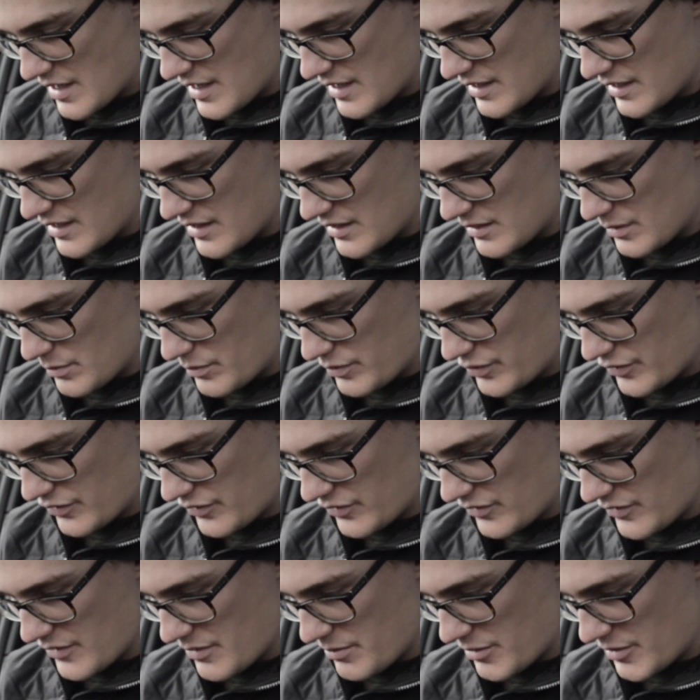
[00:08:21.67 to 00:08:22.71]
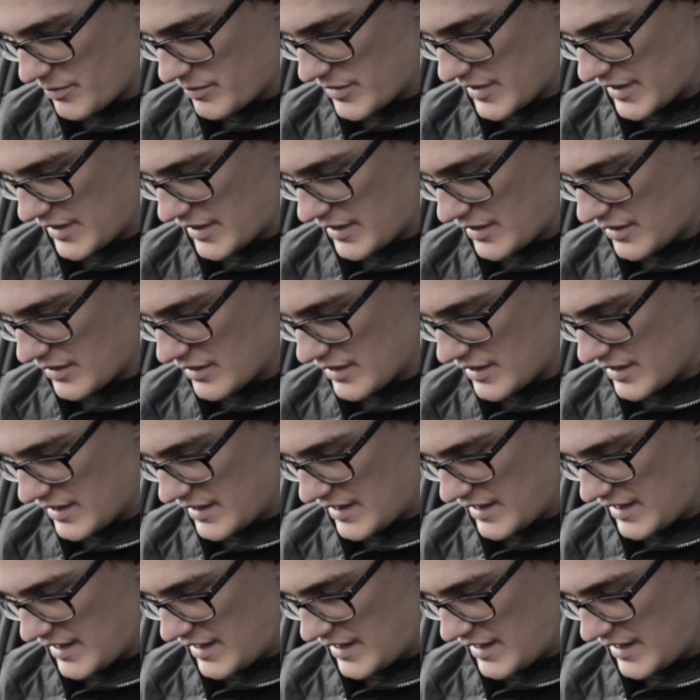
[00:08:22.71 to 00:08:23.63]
and then I'm probably going to